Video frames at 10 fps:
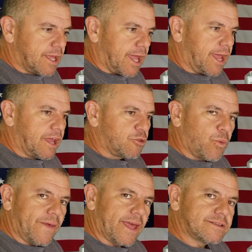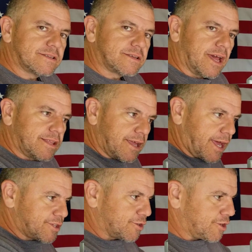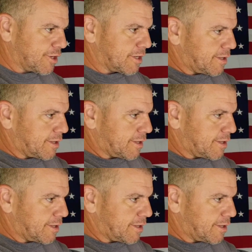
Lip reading: and the way that's designed, it has the hood